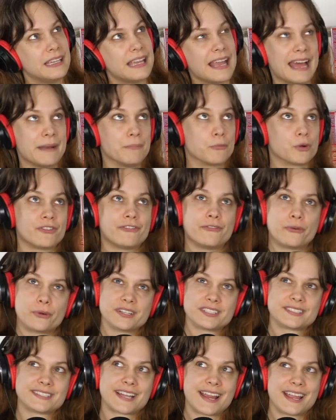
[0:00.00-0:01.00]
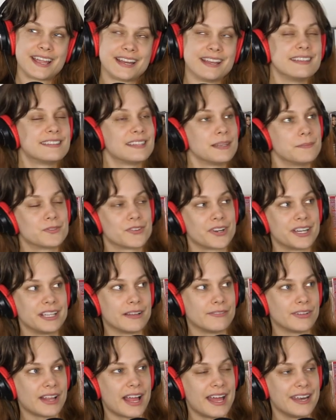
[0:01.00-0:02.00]
he had more foresight and he seems very
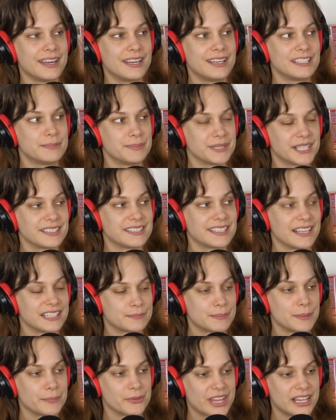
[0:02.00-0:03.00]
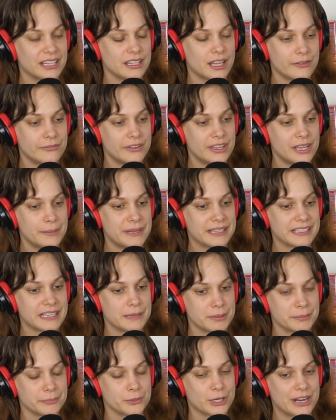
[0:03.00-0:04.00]
level headed is because he has people that love him and
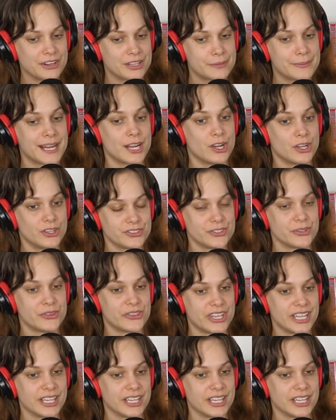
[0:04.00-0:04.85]
keep him grounded. But I also